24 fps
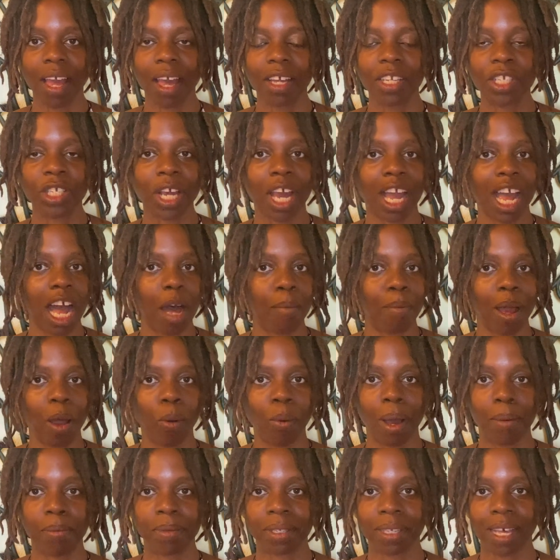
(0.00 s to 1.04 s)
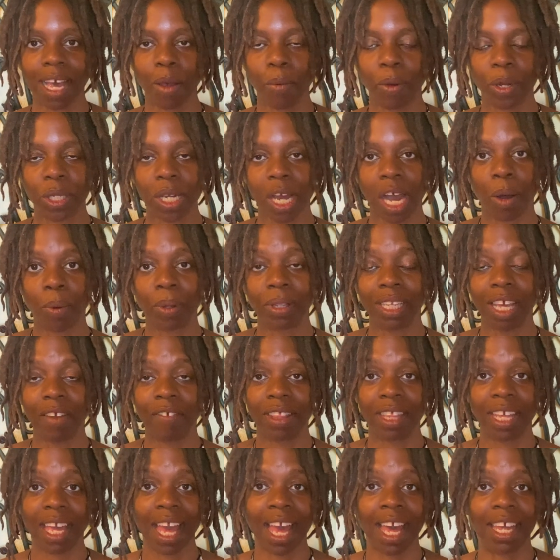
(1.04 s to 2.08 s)
Check out my website, which I will leave at
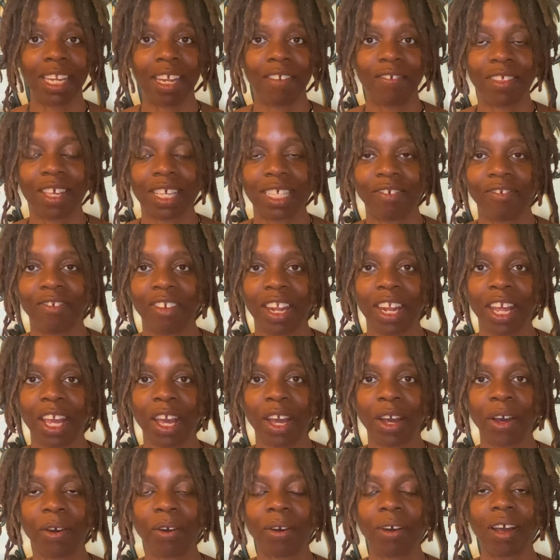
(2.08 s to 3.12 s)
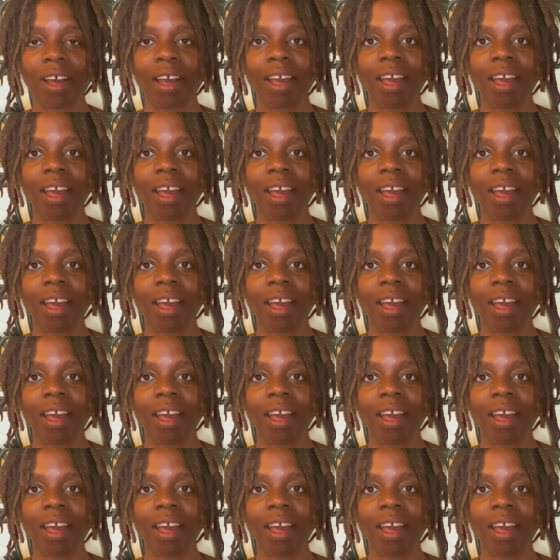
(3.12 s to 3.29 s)
the end of this video.